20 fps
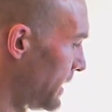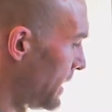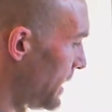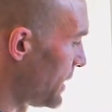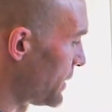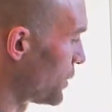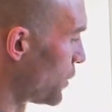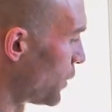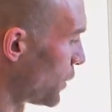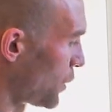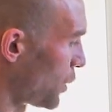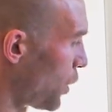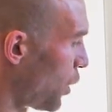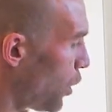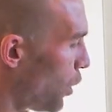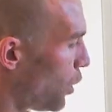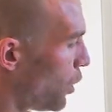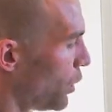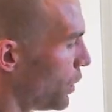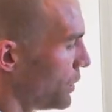is gonna
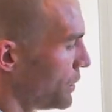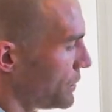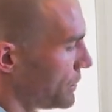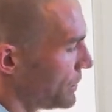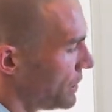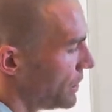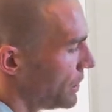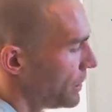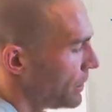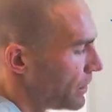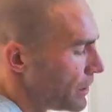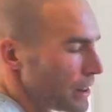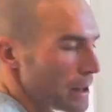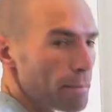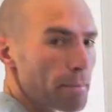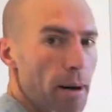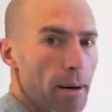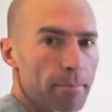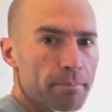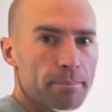cause the
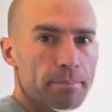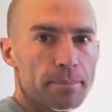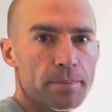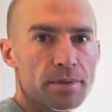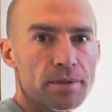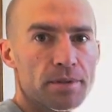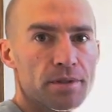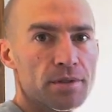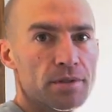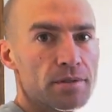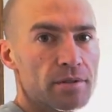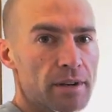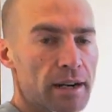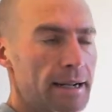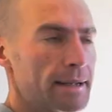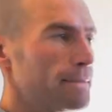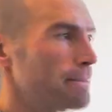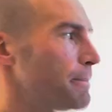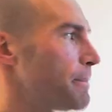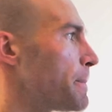bumps,
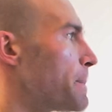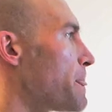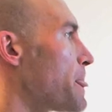right?